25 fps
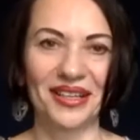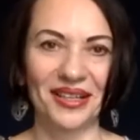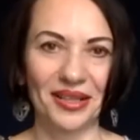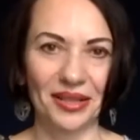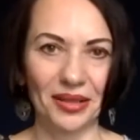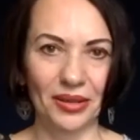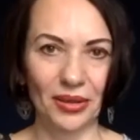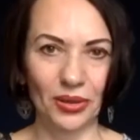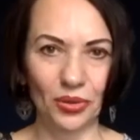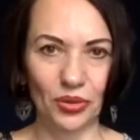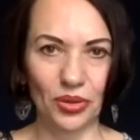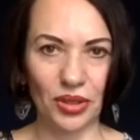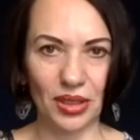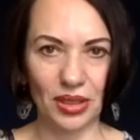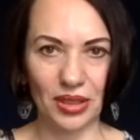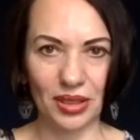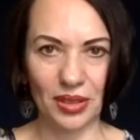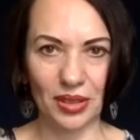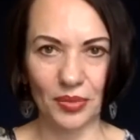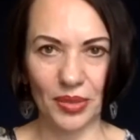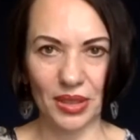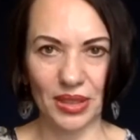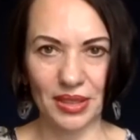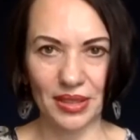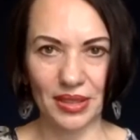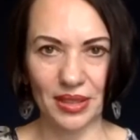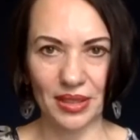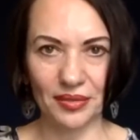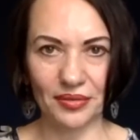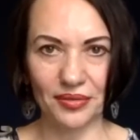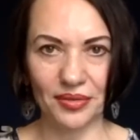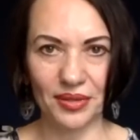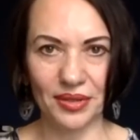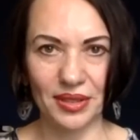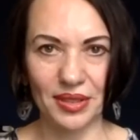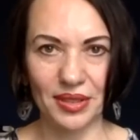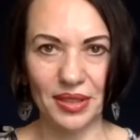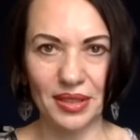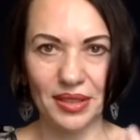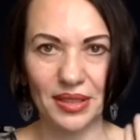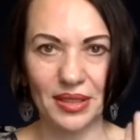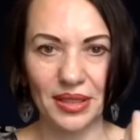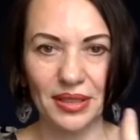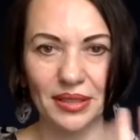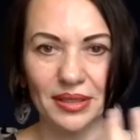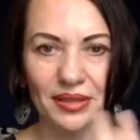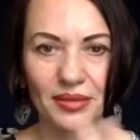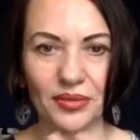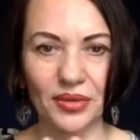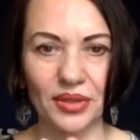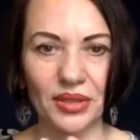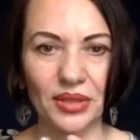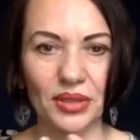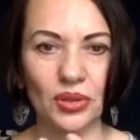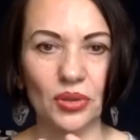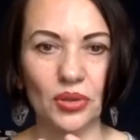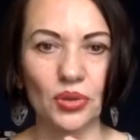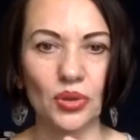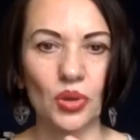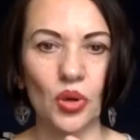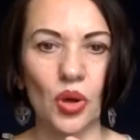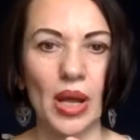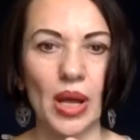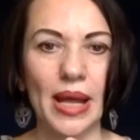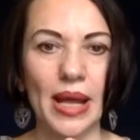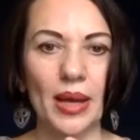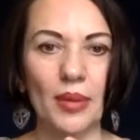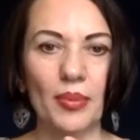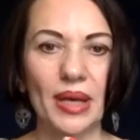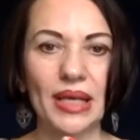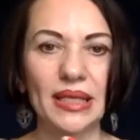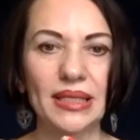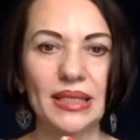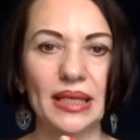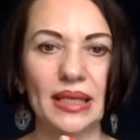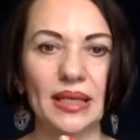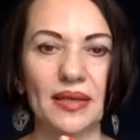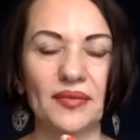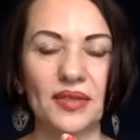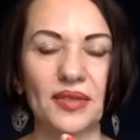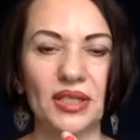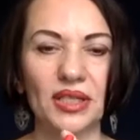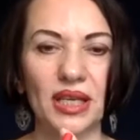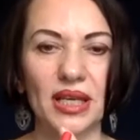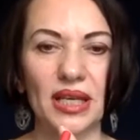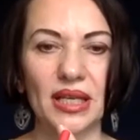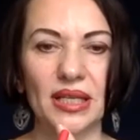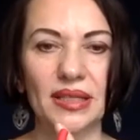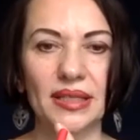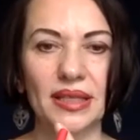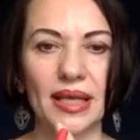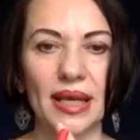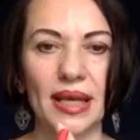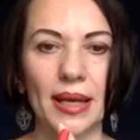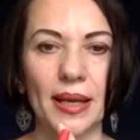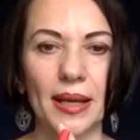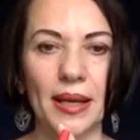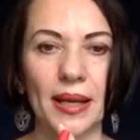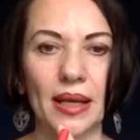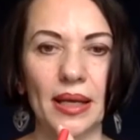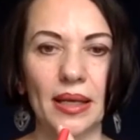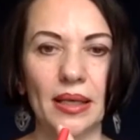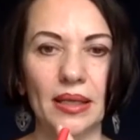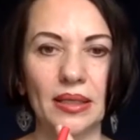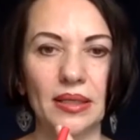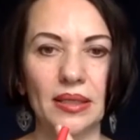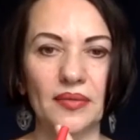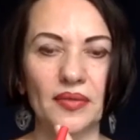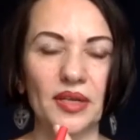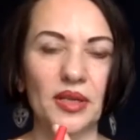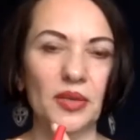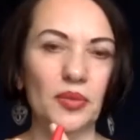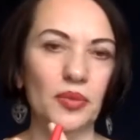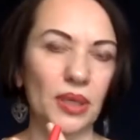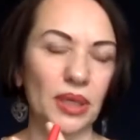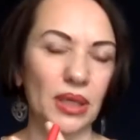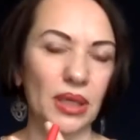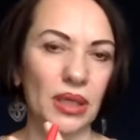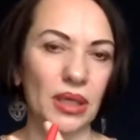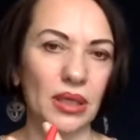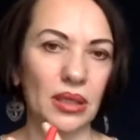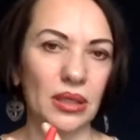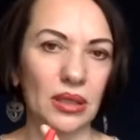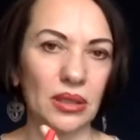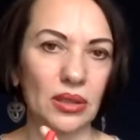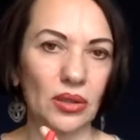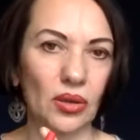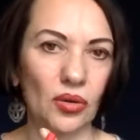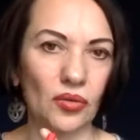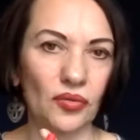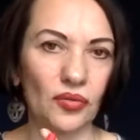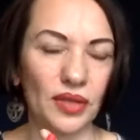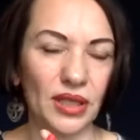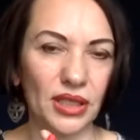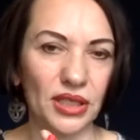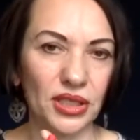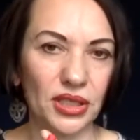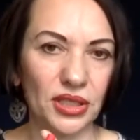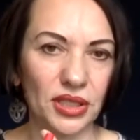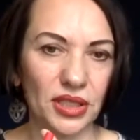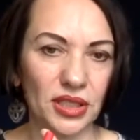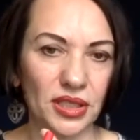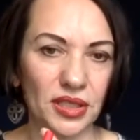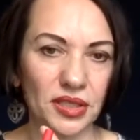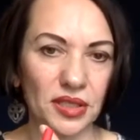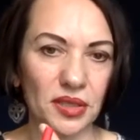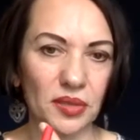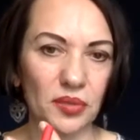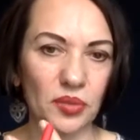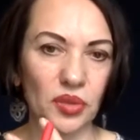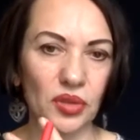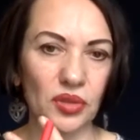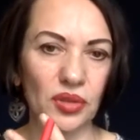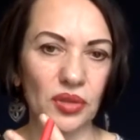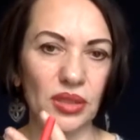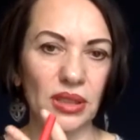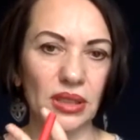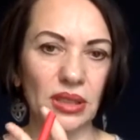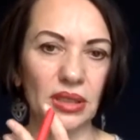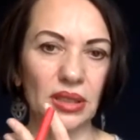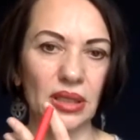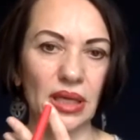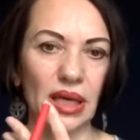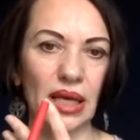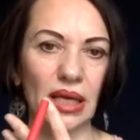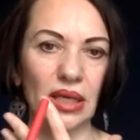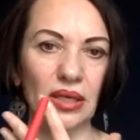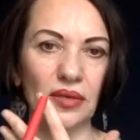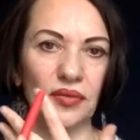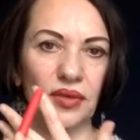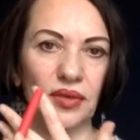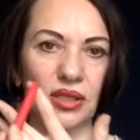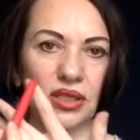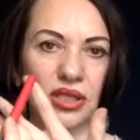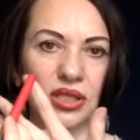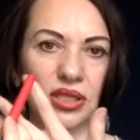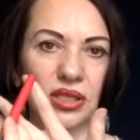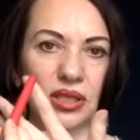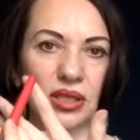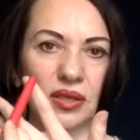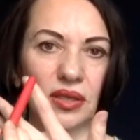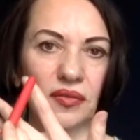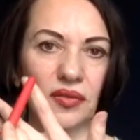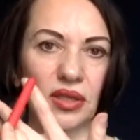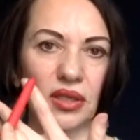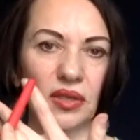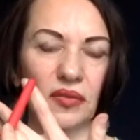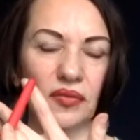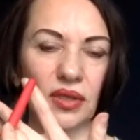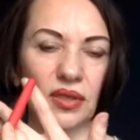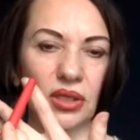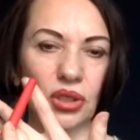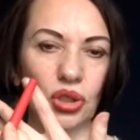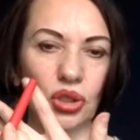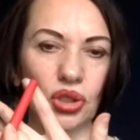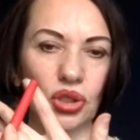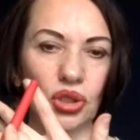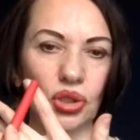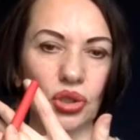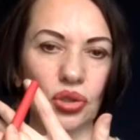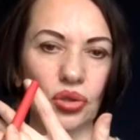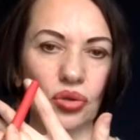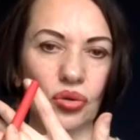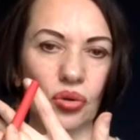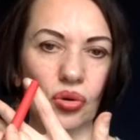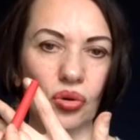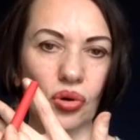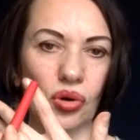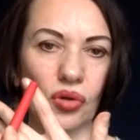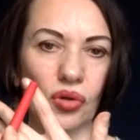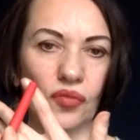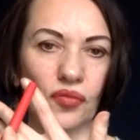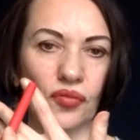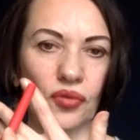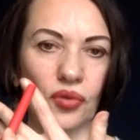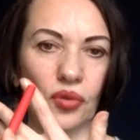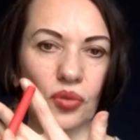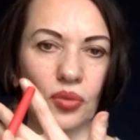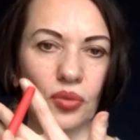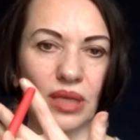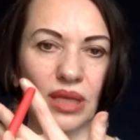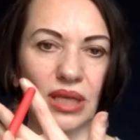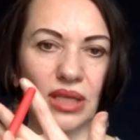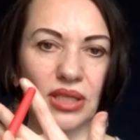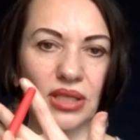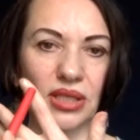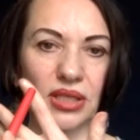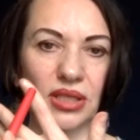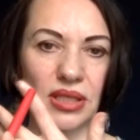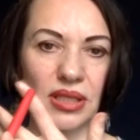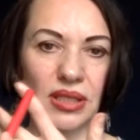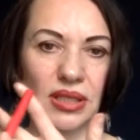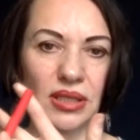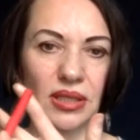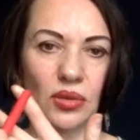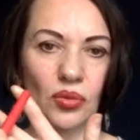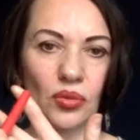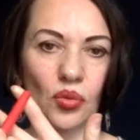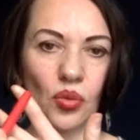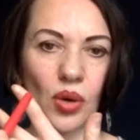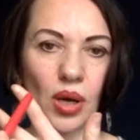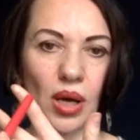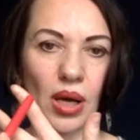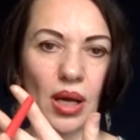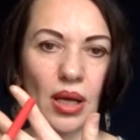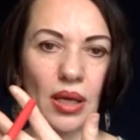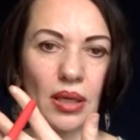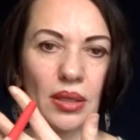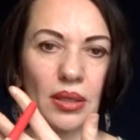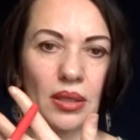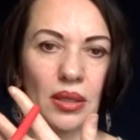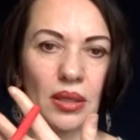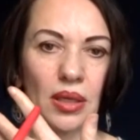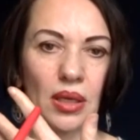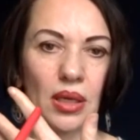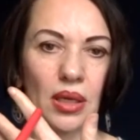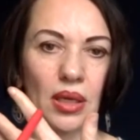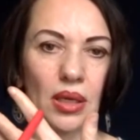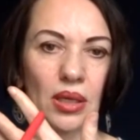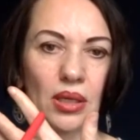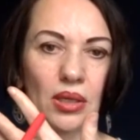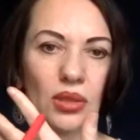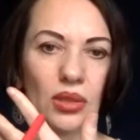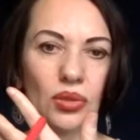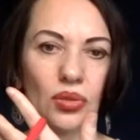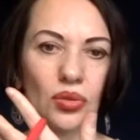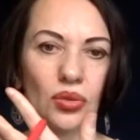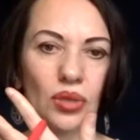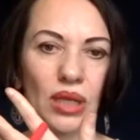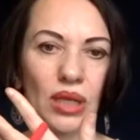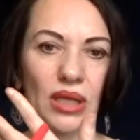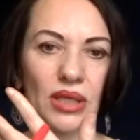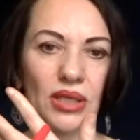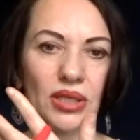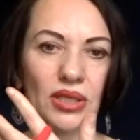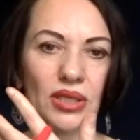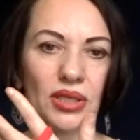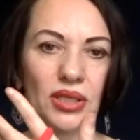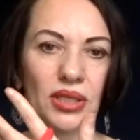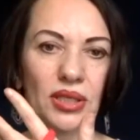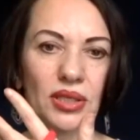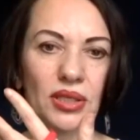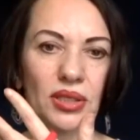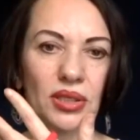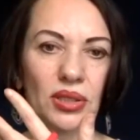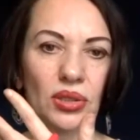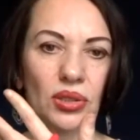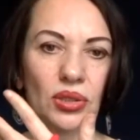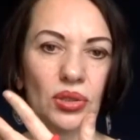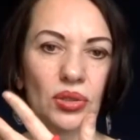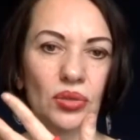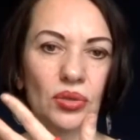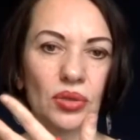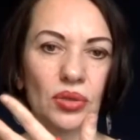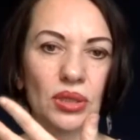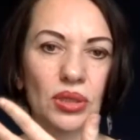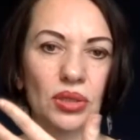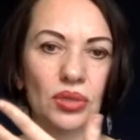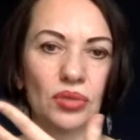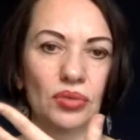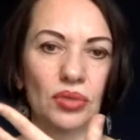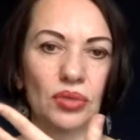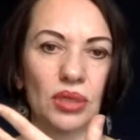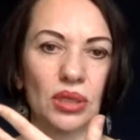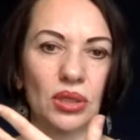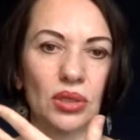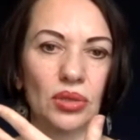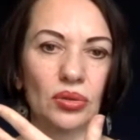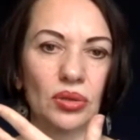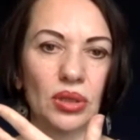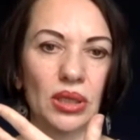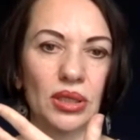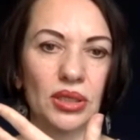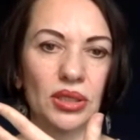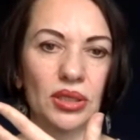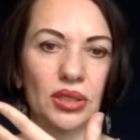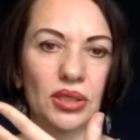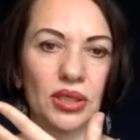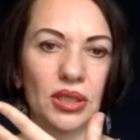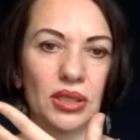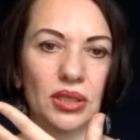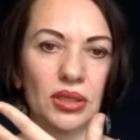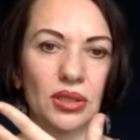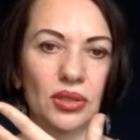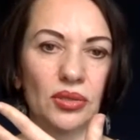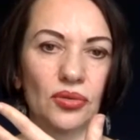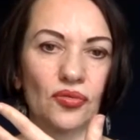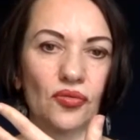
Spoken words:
looking at myself in this little window. So basically we take the very beginning of large intestine meridian and we stroke from large intestine 1 through large intestine 2 and 3 to large intestine